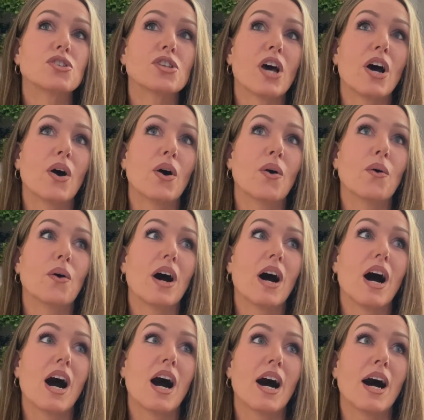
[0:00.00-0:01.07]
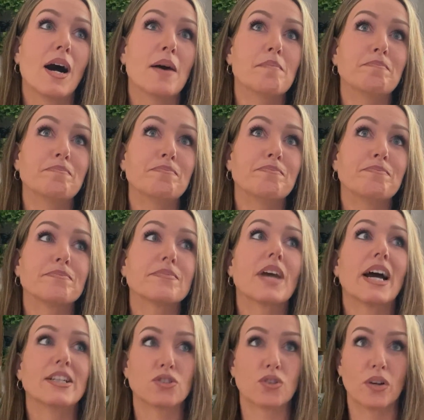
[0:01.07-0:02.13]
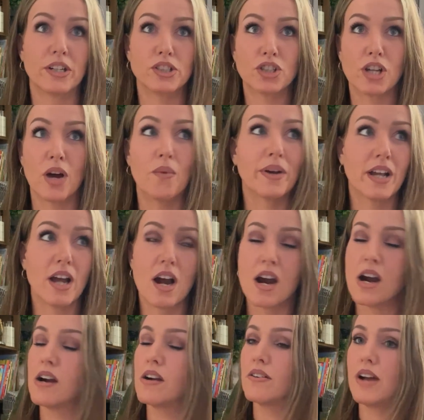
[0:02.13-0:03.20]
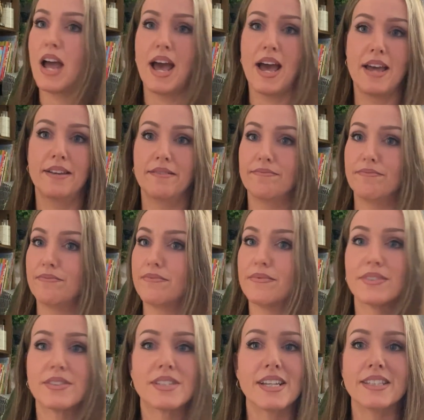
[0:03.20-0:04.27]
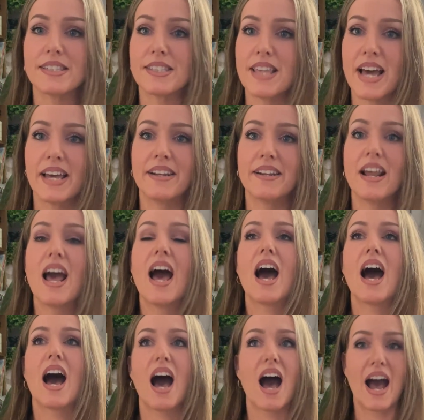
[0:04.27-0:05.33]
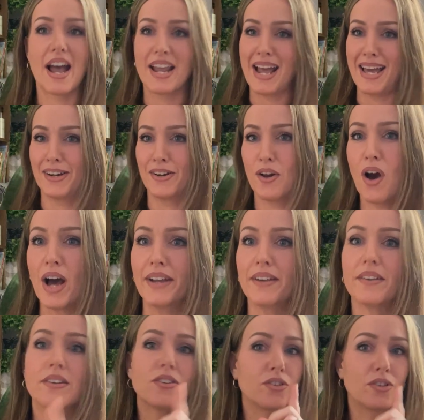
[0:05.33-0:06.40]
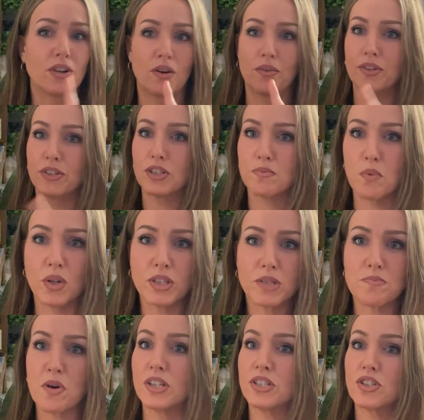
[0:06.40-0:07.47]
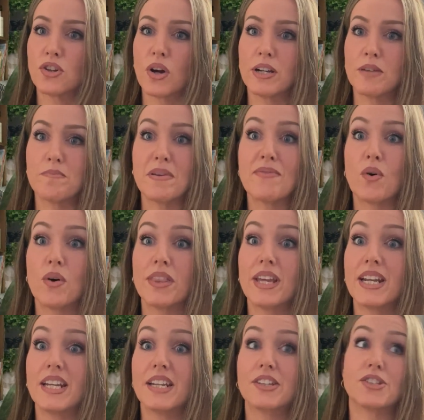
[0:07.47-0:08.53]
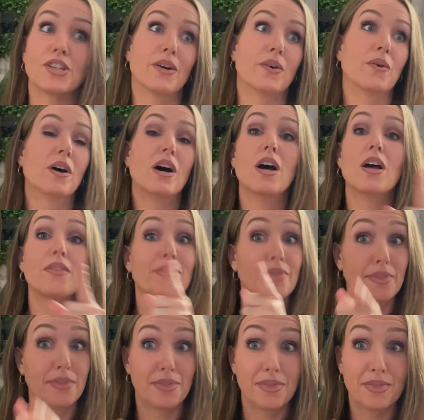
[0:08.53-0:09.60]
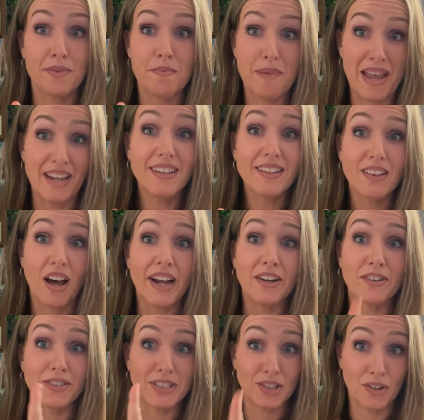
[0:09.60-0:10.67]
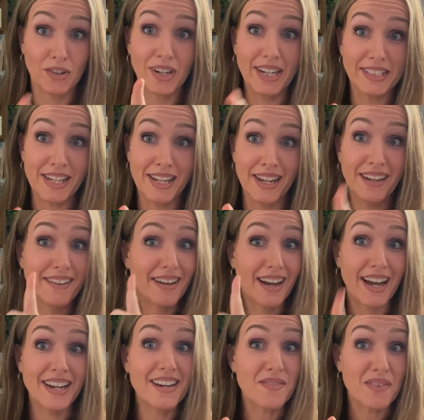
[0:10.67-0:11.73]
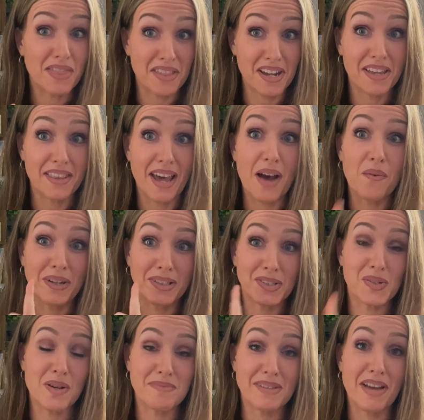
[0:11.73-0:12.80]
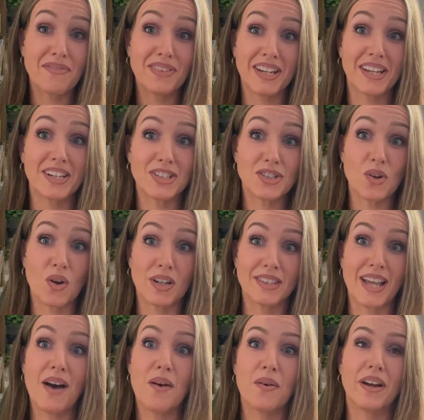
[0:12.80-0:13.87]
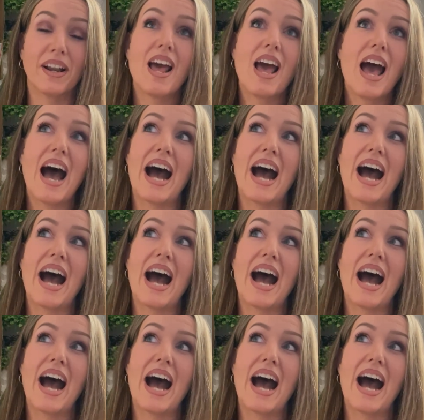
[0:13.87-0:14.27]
So, I started showing her, and since then I added on. The sports bras started before they needed to. The panty liner is a good idea. I didn't even think of that one, so I'm definitely going to start that one.